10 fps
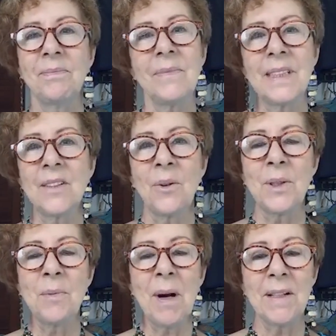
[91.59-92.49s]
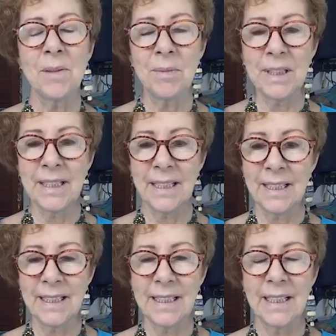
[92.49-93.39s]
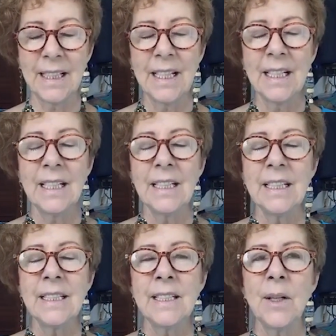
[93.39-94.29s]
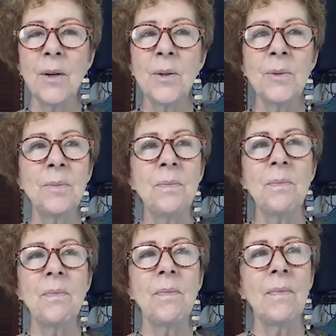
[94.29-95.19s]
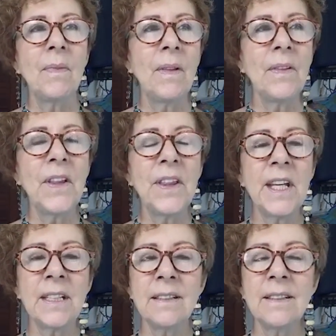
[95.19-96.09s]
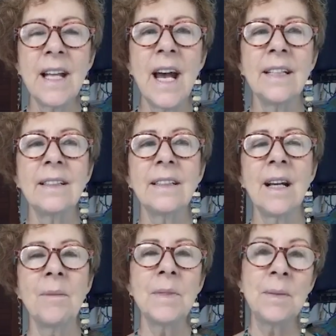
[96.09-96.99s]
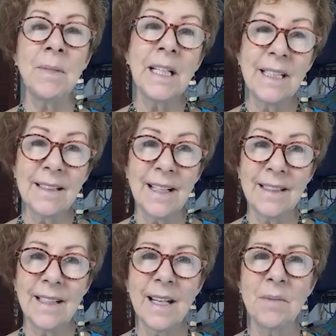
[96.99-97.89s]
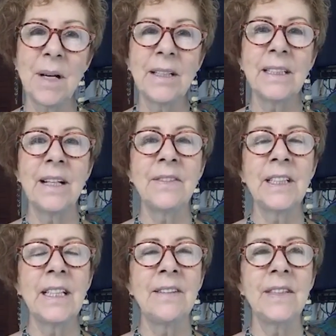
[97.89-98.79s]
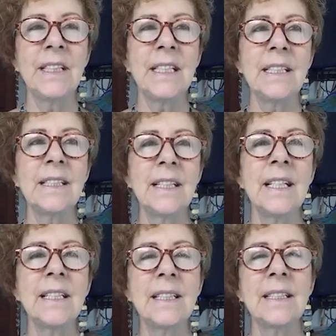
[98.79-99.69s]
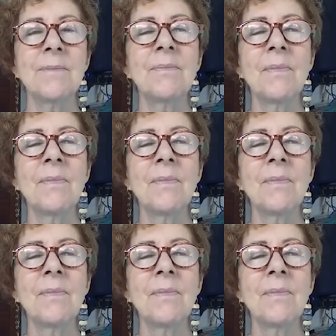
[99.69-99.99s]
it's always possible, isn't it? So the things that come to me, as I said, about 11/11 is this